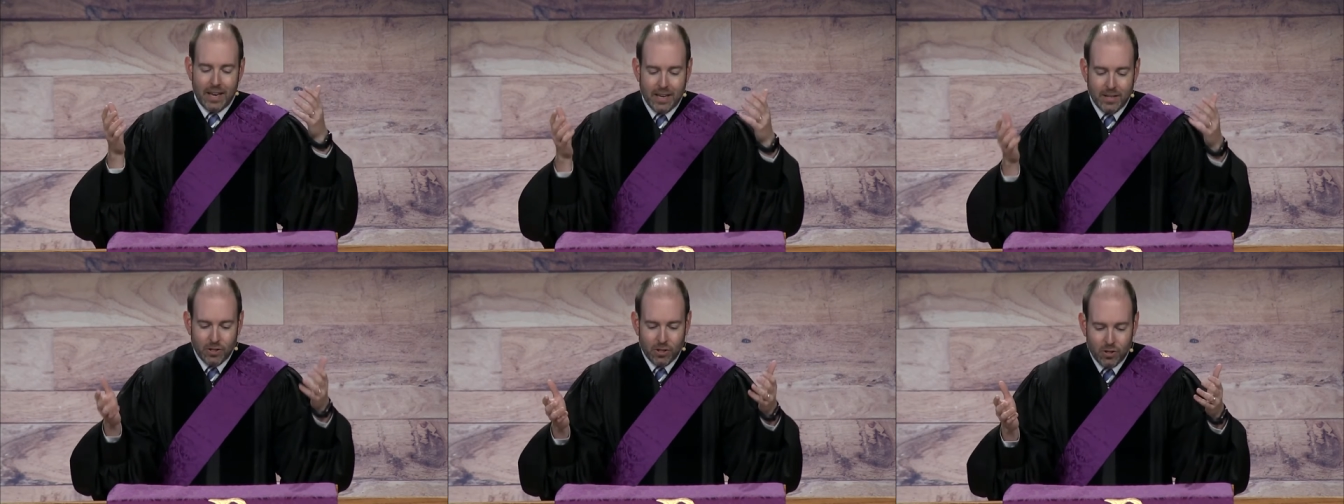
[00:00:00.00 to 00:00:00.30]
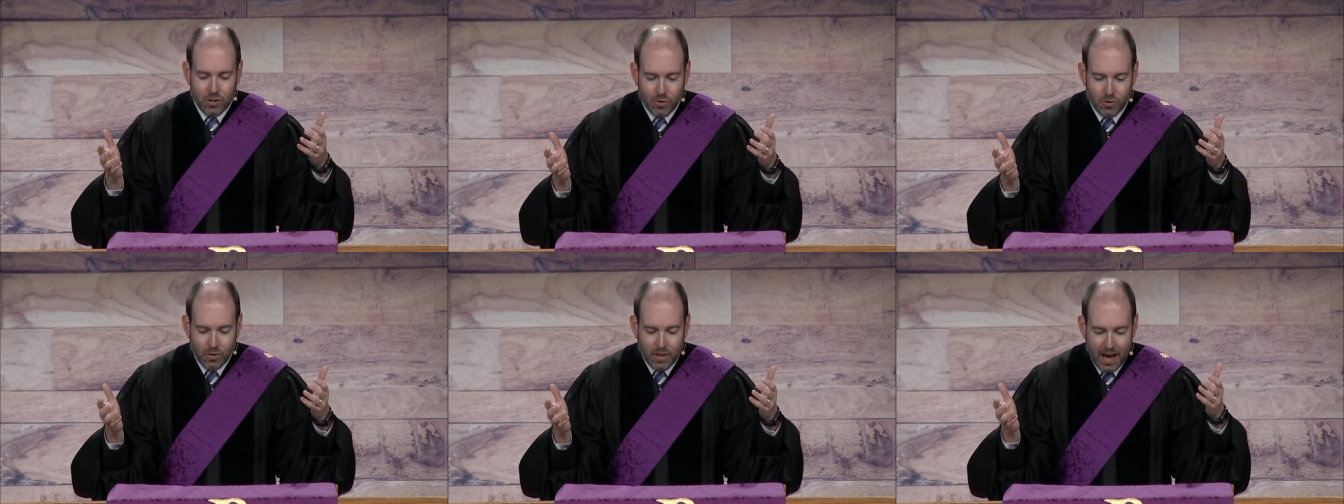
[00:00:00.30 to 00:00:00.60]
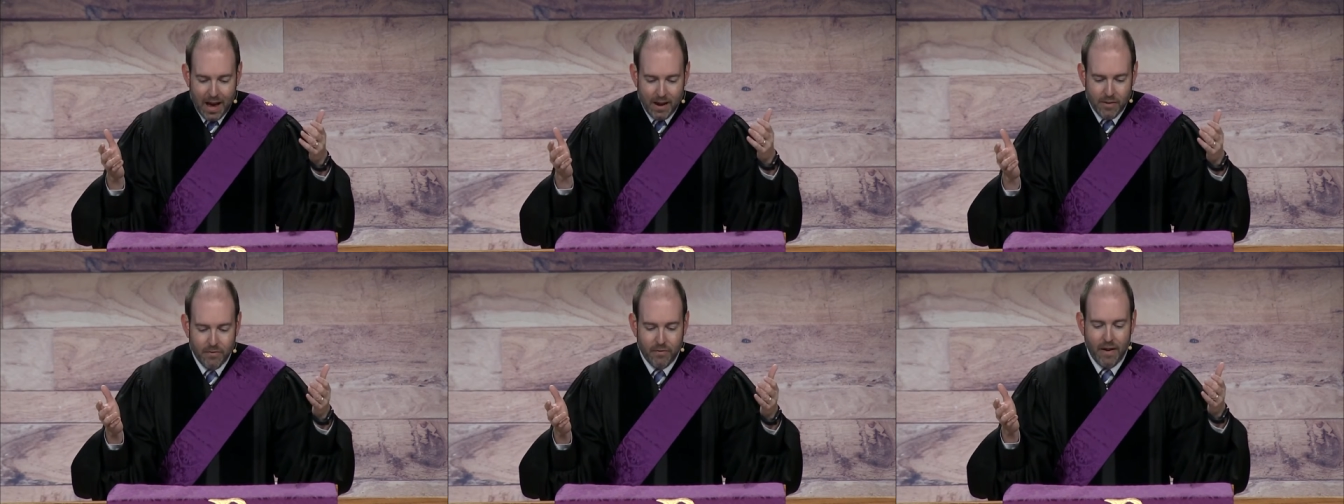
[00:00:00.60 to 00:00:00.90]
into
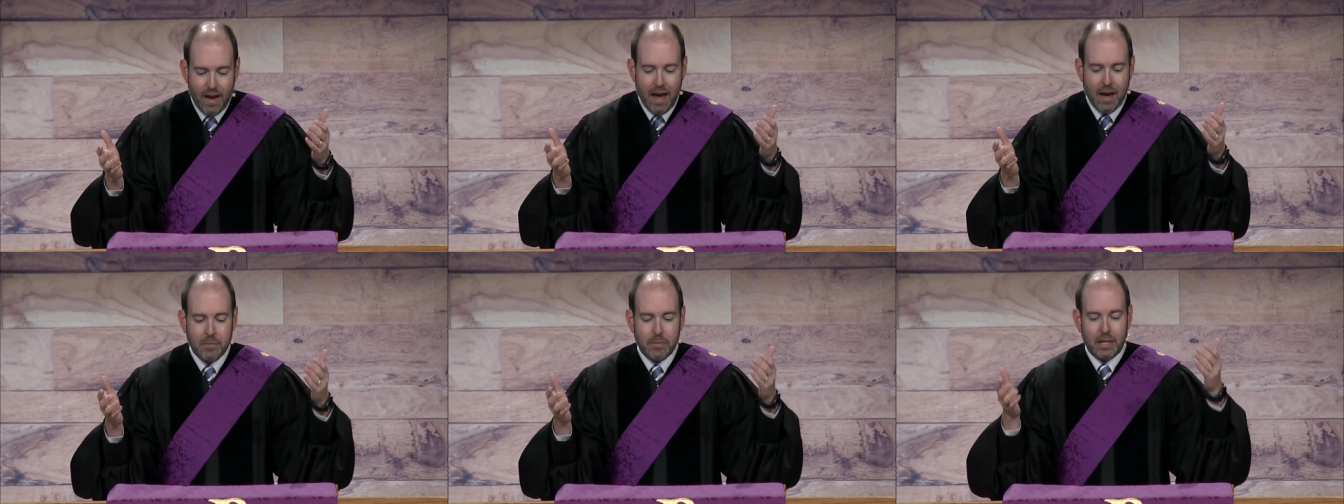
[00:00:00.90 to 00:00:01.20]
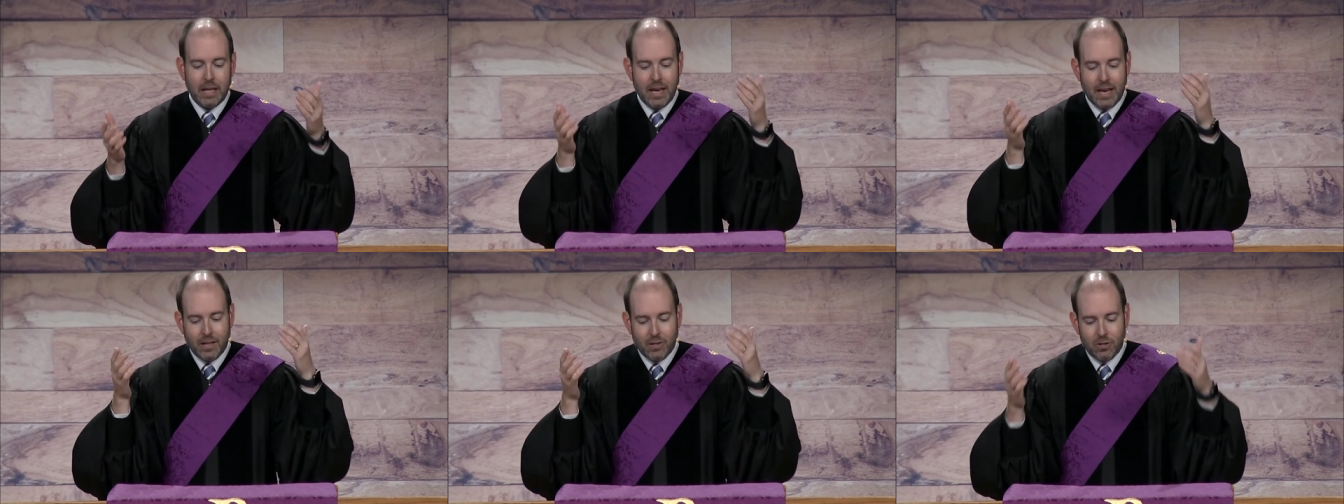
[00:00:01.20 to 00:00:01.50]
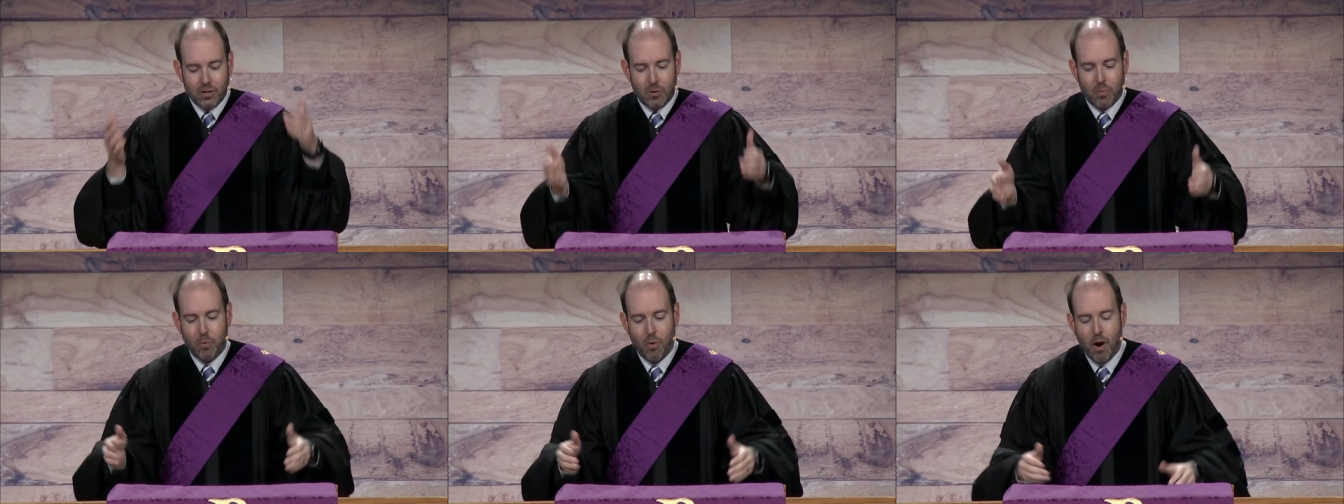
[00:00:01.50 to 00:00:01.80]
that family,
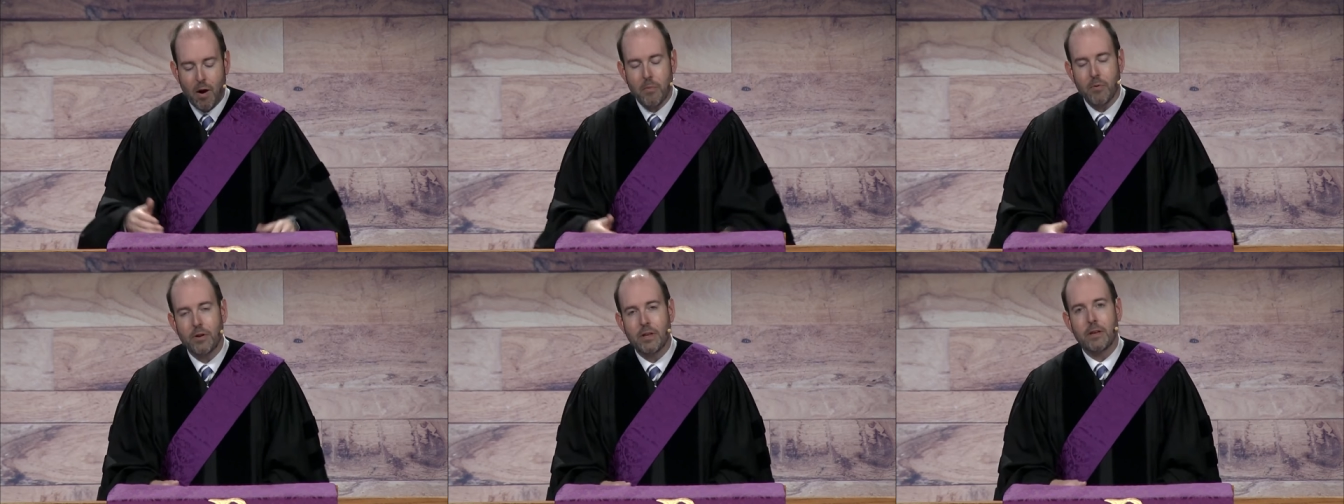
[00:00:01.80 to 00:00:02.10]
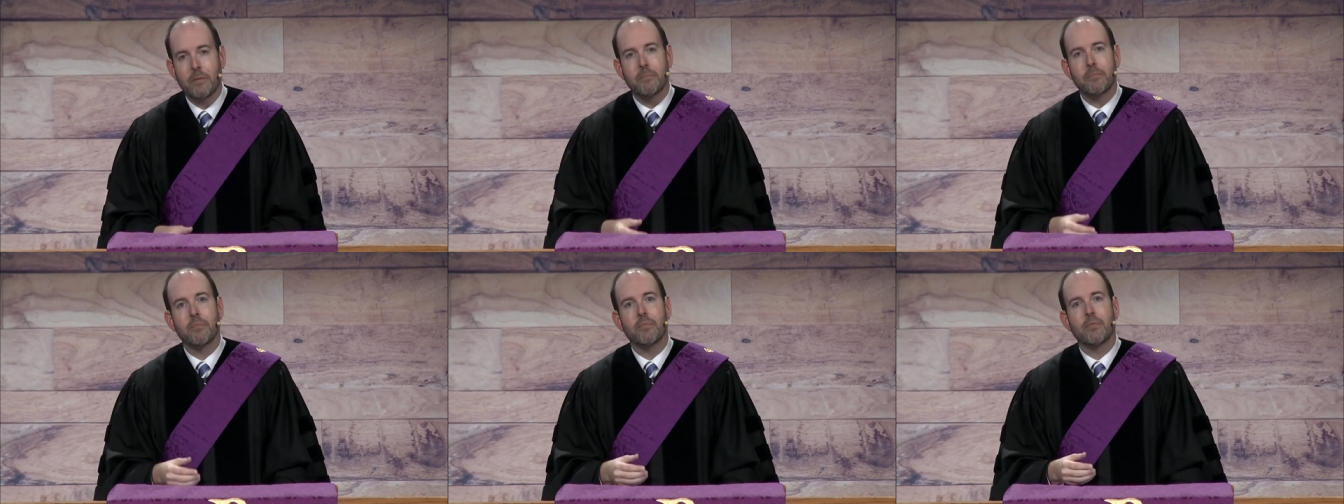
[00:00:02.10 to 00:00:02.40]
into the property.